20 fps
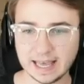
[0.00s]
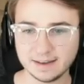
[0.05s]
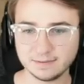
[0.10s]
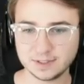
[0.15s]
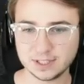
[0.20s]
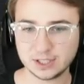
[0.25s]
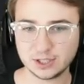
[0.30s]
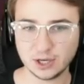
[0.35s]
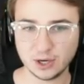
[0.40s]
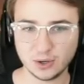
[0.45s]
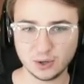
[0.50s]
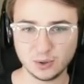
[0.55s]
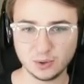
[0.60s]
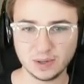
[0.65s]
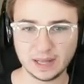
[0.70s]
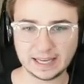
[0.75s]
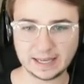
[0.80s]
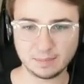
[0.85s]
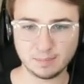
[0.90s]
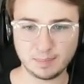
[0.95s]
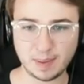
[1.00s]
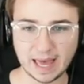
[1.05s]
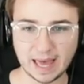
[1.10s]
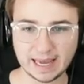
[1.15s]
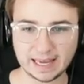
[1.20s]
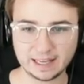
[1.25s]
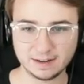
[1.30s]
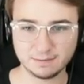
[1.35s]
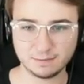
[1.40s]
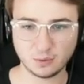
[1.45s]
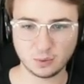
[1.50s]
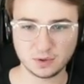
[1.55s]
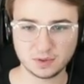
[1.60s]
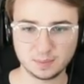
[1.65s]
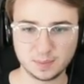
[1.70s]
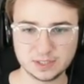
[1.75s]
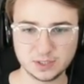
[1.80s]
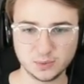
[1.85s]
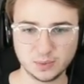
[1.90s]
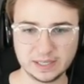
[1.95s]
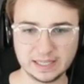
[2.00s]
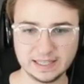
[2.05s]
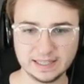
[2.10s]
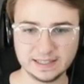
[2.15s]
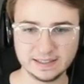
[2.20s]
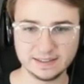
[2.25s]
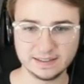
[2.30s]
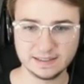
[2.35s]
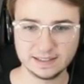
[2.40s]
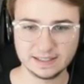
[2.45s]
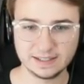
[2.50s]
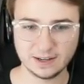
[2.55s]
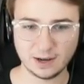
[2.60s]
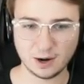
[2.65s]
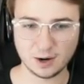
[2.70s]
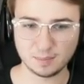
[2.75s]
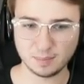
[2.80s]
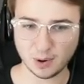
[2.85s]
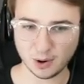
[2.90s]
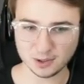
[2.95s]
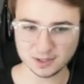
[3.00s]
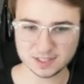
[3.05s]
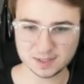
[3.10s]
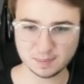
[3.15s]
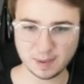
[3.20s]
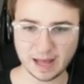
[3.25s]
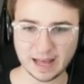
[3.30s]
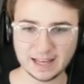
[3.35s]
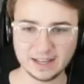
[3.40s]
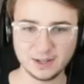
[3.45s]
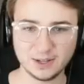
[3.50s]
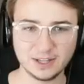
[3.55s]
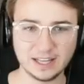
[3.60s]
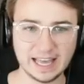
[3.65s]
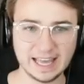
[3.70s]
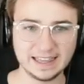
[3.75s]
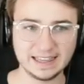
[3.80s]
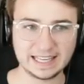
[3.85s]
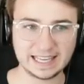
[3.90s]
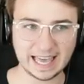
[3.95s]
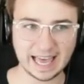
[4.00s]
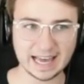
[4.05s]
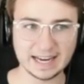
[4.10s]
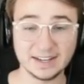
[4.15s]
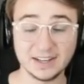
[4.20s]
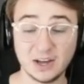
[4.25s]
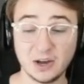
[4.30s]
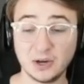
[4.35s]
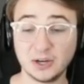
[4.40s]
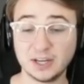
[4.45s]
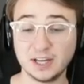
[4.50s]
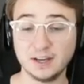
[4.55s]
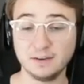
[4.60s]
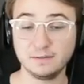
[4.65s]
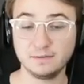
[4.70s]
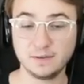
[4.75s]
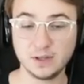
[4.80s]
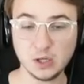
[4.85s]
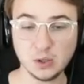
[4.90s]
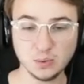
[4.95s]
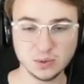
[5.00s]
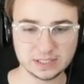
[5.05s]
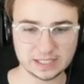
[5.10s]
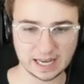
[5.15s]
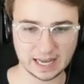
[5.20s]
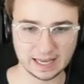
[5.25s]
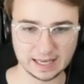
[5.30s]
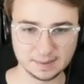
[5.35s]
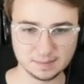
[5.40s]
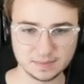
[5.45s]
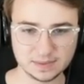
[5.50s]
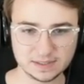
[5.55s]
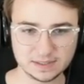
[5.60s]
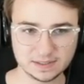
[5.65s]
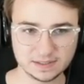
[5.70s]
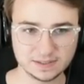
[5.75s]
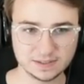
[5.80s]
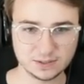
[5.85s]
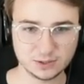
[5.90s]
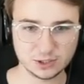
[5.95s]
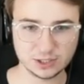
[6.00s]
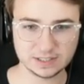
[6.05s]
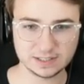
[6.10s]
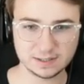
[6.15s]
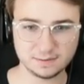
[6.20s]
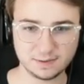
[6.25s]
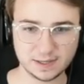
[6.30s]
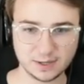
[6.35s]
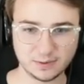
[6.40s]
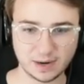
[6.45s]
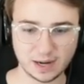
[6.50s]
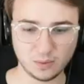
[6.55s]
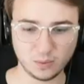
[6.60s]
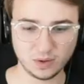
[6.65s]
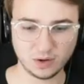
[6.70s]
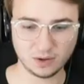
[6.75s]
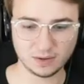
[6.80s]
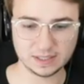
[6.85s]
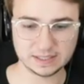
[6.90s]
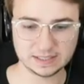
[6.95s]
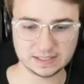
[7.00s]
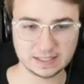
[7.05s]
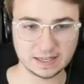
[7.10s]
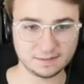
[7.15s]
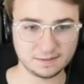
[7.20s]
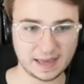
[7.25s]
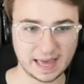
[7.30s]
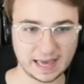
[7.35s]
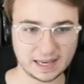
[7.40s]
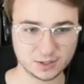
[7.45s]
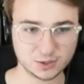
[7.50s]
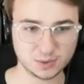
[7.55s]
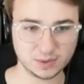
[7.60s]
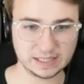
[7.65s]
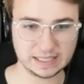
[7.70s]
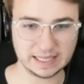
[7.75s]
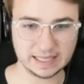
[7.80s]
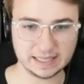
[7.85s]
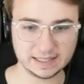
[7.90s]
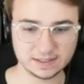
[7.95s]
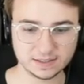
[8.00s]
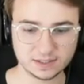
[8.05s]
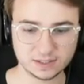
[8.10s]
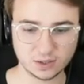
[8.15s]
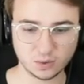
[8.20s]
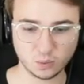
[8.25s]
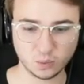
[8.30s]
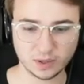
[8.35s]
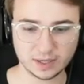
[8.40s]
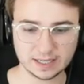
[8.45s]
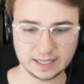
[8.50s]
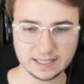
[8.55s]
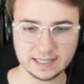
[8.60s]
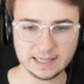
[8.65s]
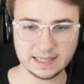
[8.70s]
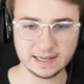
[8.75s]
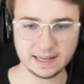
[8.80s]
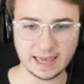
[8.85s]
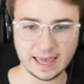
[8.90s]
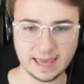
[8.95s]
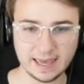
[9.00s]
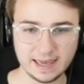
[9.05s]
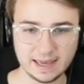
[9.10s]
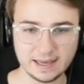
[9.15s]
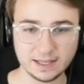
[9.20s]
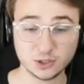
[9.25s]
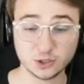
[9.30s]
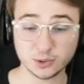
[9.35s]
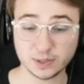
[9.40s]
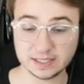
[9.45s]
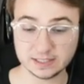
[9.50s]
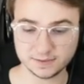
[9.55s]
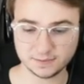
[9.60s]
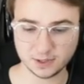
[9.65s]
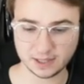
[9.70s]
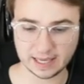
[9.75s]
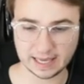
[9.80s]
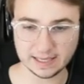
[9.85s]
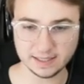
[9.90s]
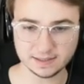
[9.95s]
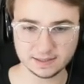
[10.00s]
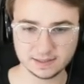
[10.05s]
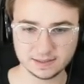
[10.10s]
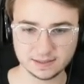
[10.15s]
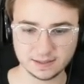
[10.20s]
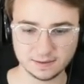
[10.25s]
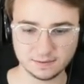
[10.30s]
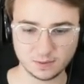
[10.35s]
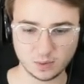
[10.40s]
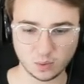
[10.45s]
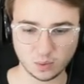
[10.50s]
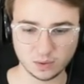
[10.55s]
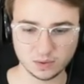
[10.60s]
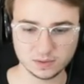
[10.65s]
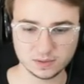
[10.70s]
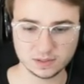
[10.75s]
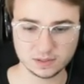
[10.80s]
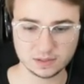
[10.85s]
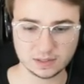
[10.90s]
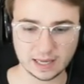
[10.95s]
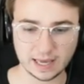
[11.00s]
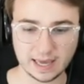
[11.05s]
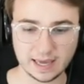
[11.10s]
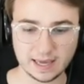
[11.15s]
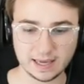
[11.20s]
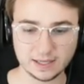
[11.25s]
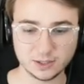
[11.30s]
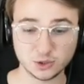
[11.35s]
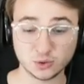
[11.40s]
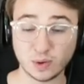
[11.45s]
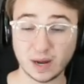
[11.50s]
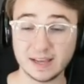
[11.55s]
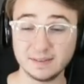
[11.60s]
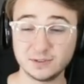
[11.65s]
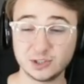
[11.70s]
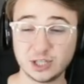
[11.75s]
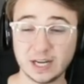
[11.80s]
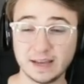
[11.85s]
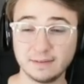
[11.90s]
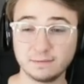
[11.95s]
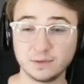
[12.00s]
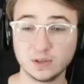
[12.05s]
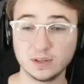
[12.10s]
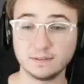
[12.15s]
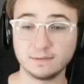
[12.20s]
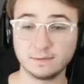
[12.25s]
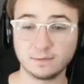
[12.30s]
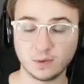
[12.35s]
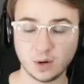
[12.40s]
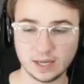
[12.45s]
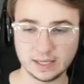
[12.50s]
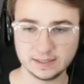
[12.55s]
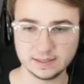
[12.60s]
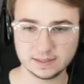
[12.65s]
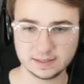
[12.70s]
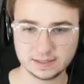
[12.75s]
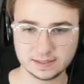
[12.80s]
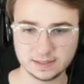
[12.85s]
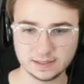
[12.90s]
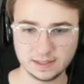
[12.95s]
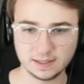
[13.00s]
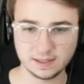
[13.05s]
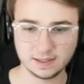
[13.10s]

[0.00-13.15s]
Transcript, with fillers: have to go like back and forth between our parts pile and the catalog a few times just to figure out what all this stuff actually is. So we're going to need a transfer case, of course, a drive shaft for the front,